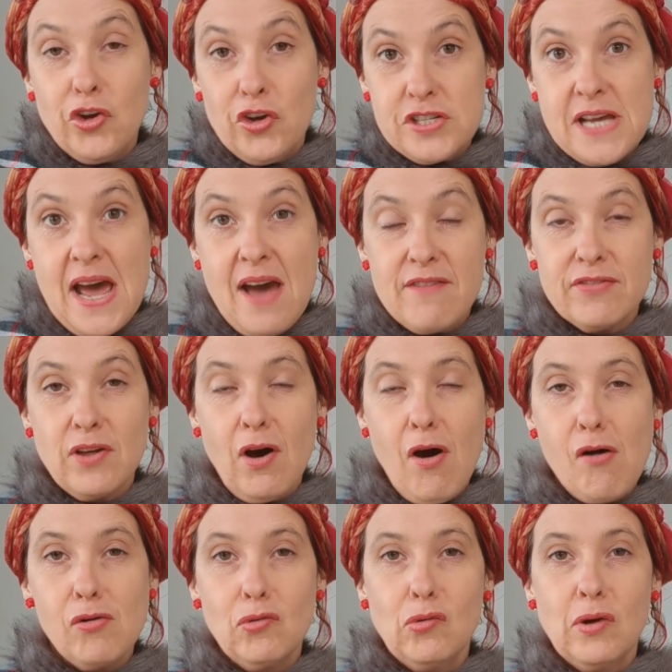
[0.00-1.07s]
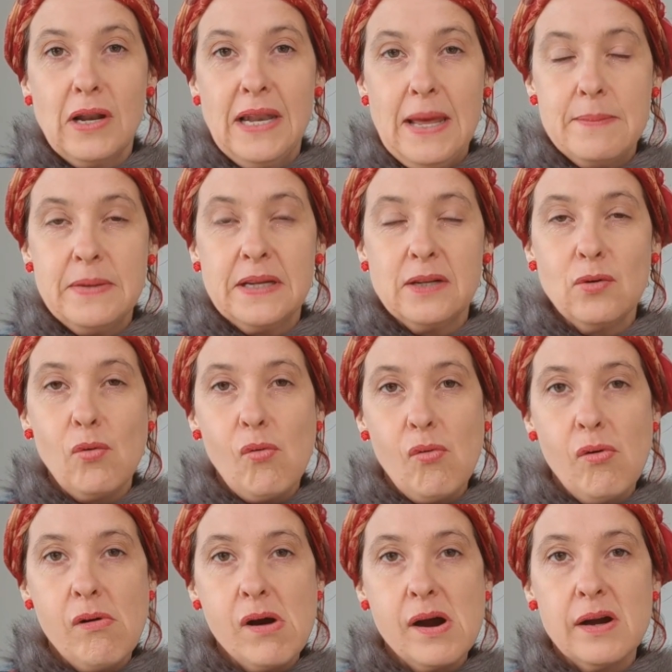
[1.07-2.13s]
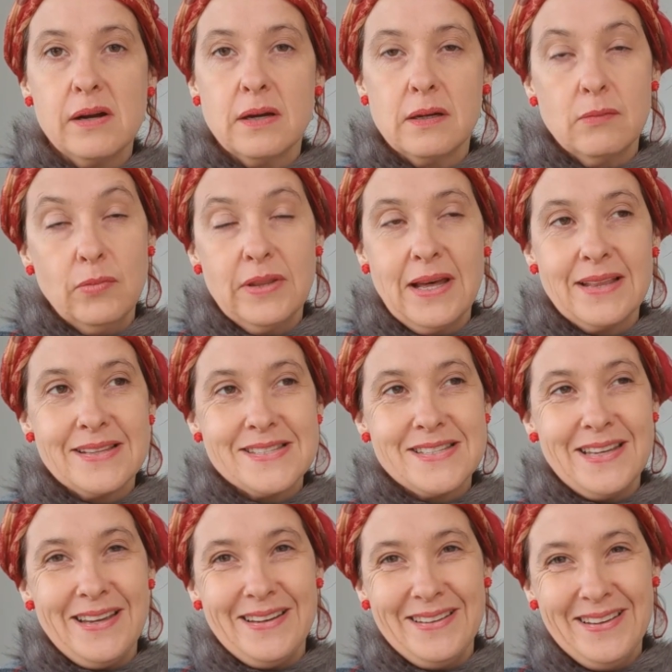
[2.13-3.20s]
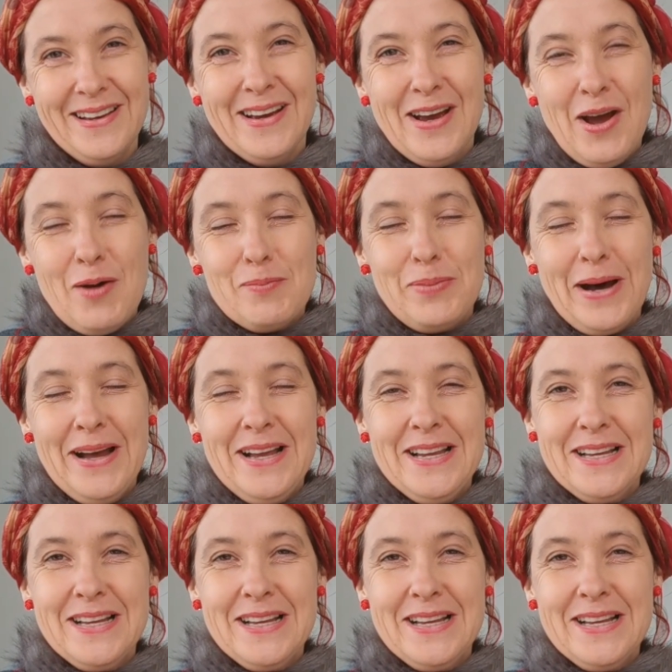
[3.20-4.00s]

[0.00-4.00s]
to have the whole lemon or without the skin, but